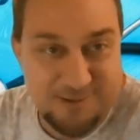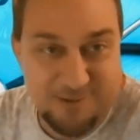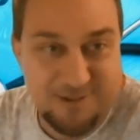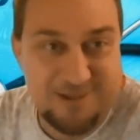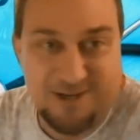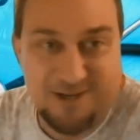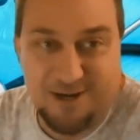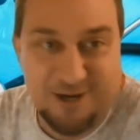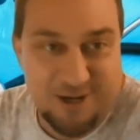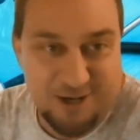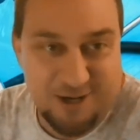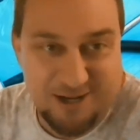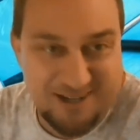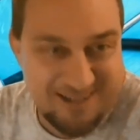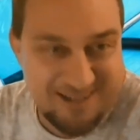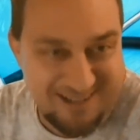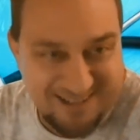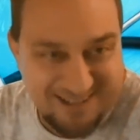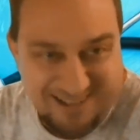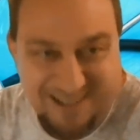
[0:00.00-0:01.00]
with her,
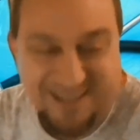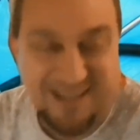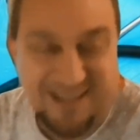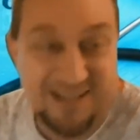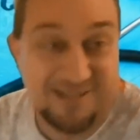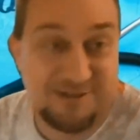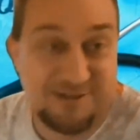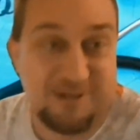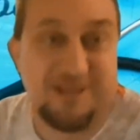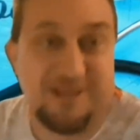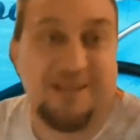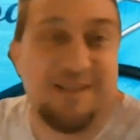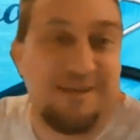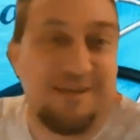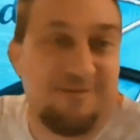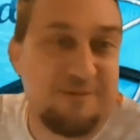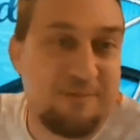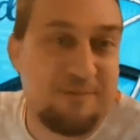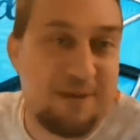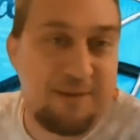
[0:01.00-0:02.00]
and so they
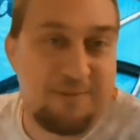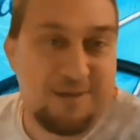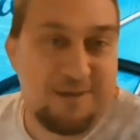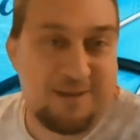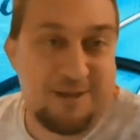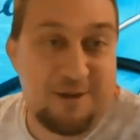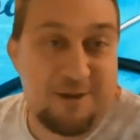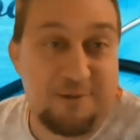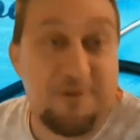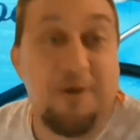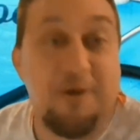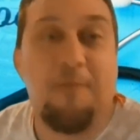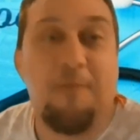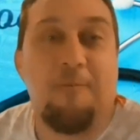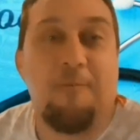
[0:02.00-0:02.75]
leave the baby alone.